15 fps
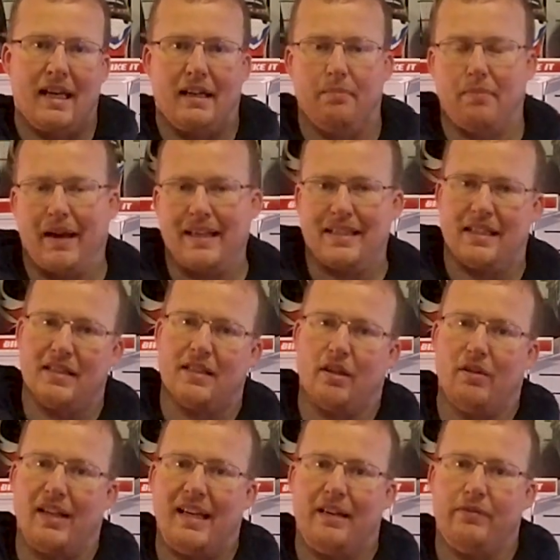It makes it
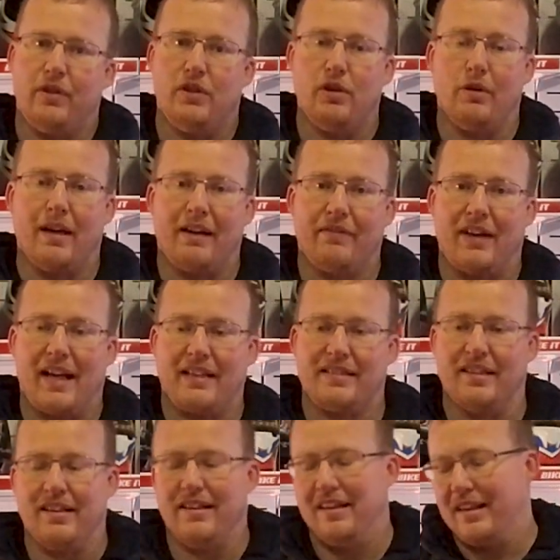so that if you do have an
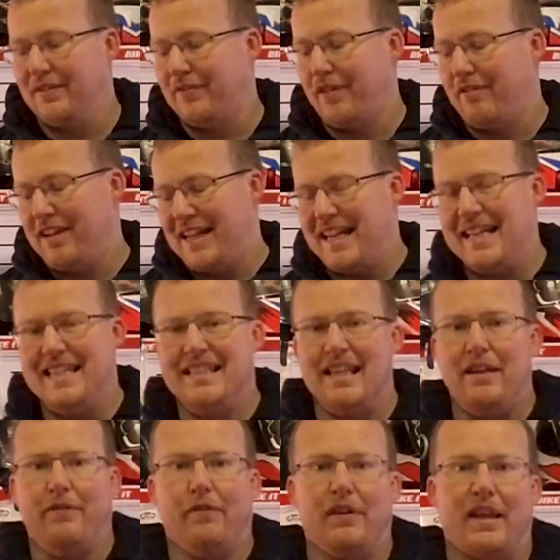accident, it's very
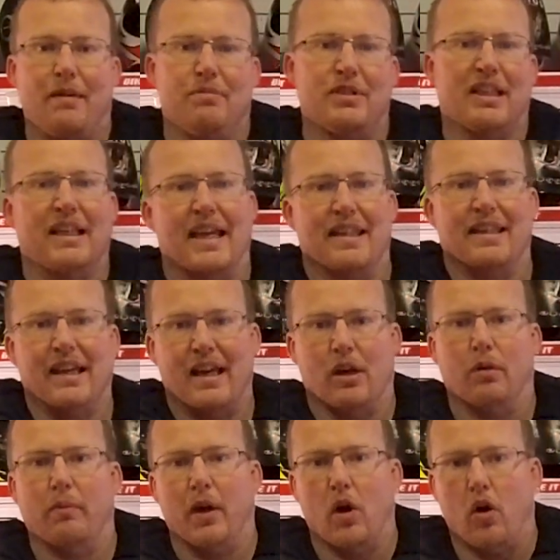easy for them to get the
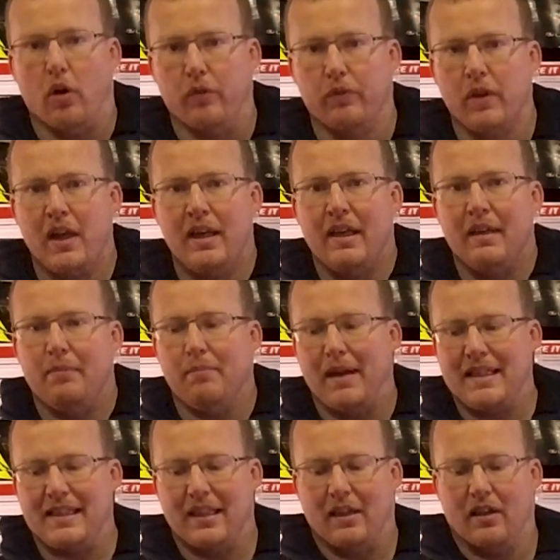helmet off.
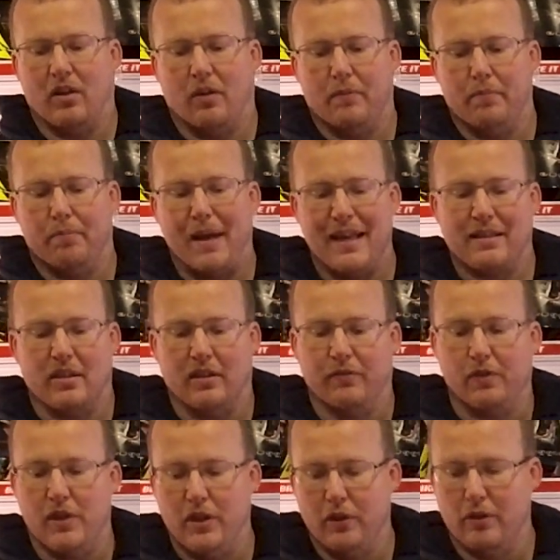Makes it a lot better
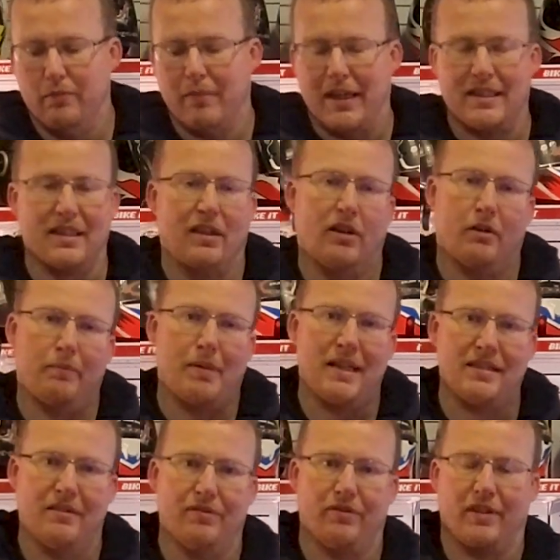for you, makes it a lot
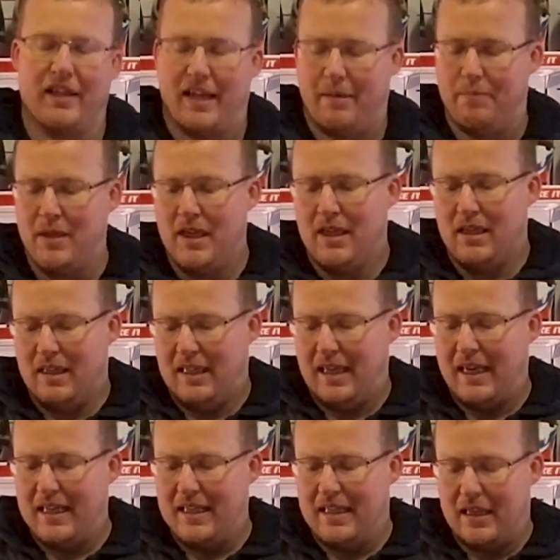better for them
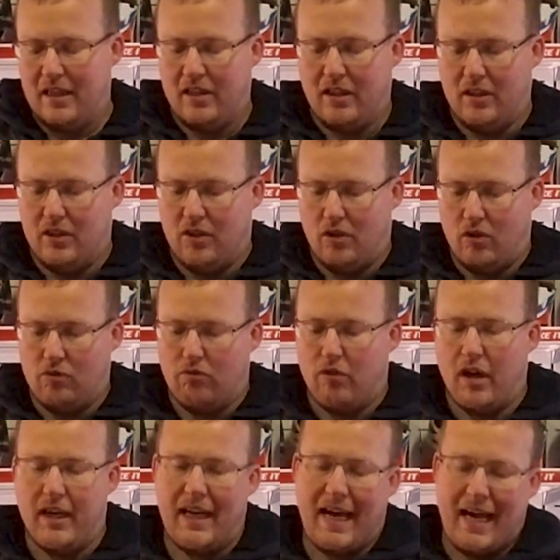in the long
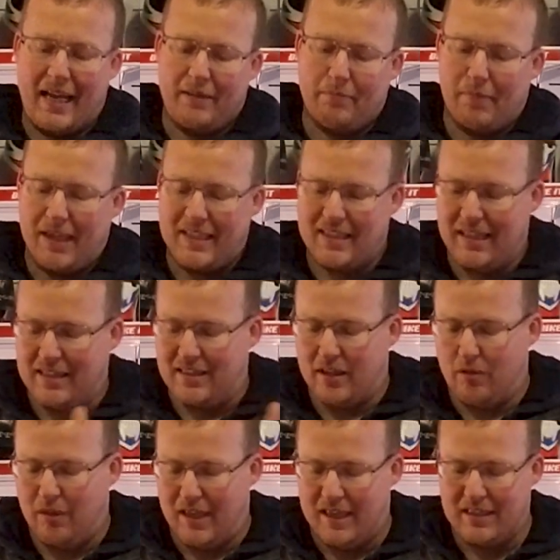run, and makes it
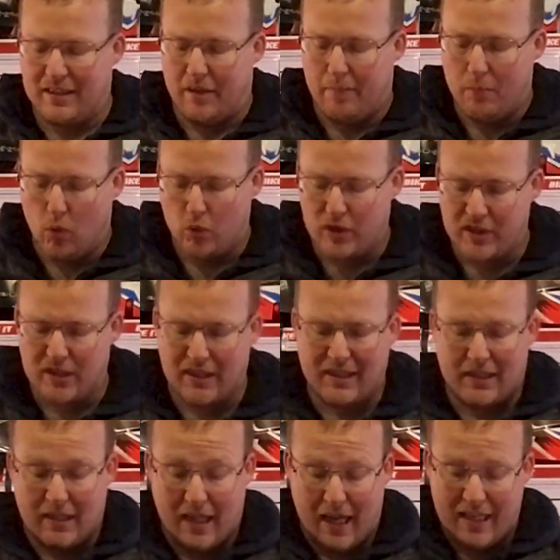so that it's more
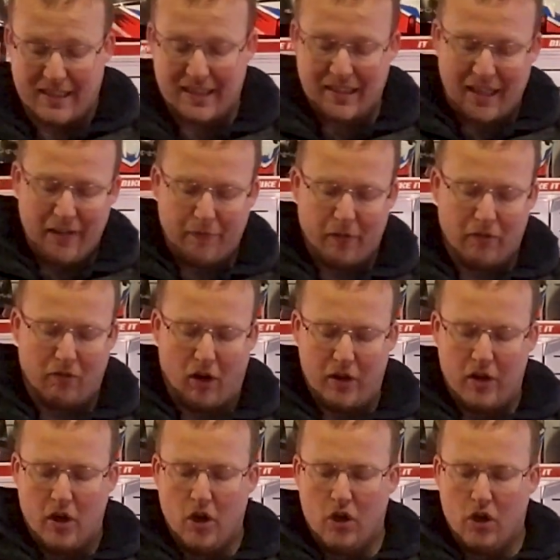a safer ride.